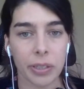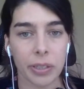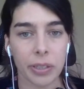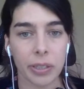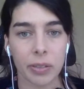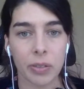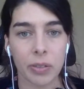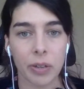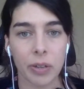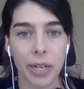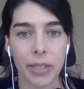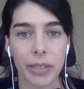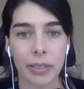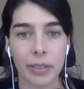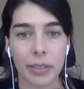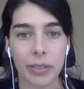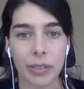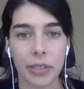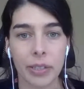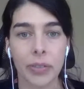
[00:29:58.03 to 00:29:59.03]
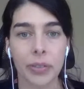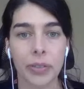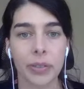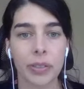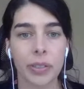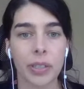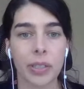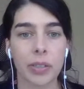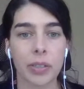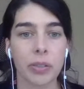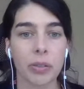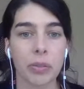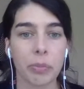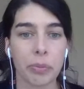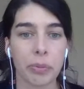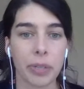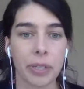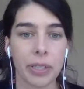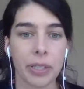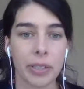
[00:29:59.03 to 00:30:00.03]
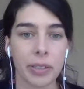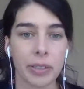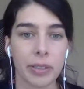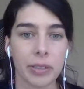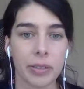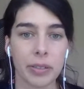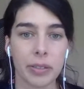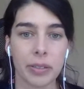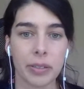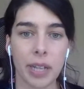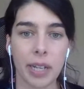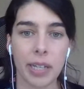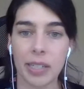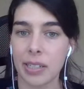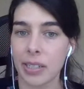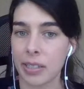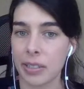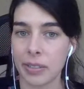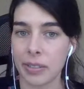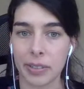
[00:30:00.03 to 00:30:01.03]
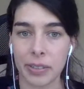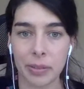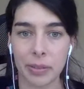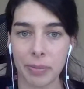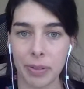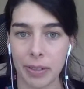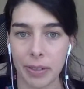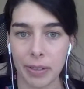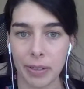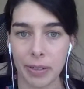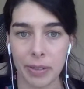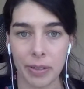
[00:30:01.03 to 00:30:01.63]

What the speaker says: to trying to negotiate cooperation and deals with